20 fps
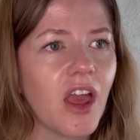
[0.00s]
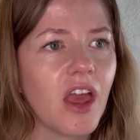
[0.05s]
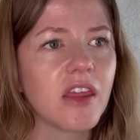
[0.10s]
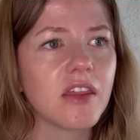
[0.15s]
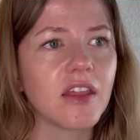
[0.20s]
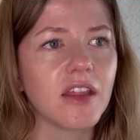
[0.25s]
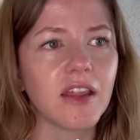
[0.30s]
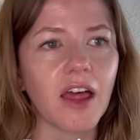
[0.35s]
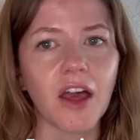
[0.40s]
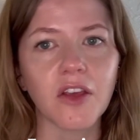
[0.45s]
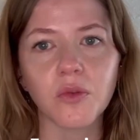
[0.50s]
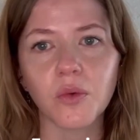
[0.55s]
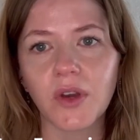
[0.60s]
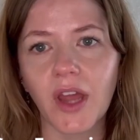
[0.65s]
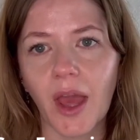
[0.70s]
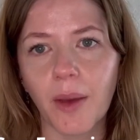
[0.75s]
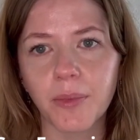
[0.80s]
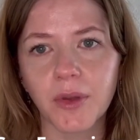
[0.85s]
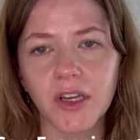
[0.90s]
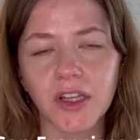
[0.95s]
The last one
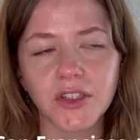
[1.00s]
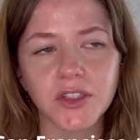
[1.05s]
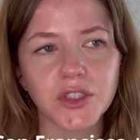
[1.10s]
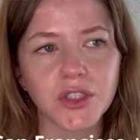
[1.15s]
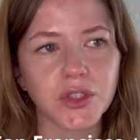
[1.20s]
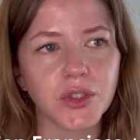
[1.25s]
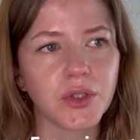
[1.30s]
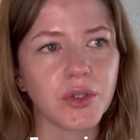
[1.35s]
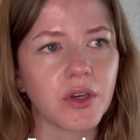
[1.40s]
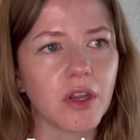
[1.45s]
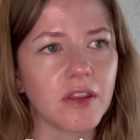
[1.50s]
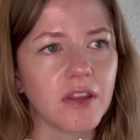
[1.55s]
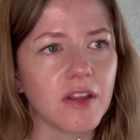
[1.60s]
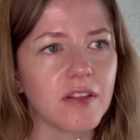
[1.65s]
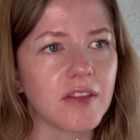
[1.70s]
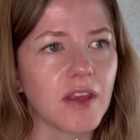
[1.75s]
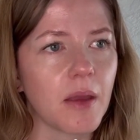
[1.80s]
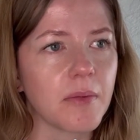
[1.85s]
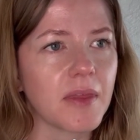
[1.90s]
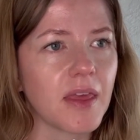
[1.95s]
happened in June. This
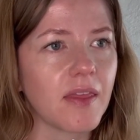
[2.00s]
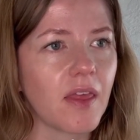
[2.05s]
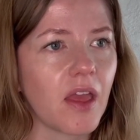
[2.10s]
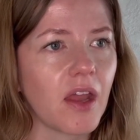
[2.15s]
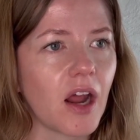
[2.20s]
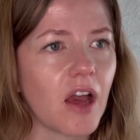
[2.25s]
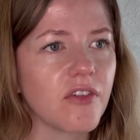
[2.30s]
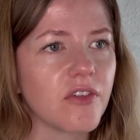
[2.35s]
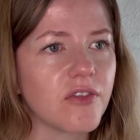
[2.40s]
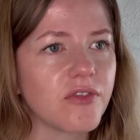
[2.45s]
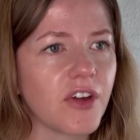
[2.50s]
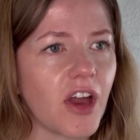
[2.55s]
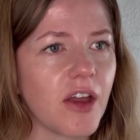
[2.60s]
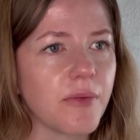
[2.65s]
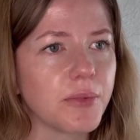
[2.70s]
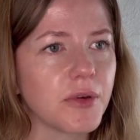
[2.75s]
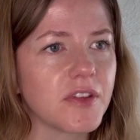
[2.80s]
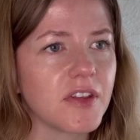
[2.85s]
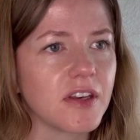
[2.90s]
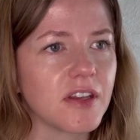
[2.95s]
time they laid off
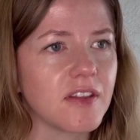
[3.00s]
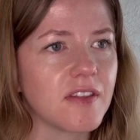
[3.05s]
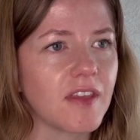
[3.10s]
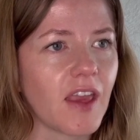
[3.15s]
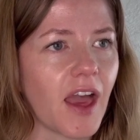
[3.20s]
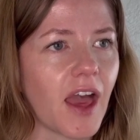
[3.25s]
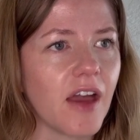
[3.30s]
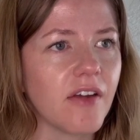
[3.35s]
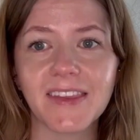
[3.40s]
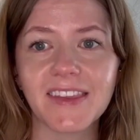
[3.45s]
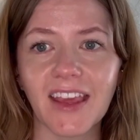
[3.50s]
5% of staff.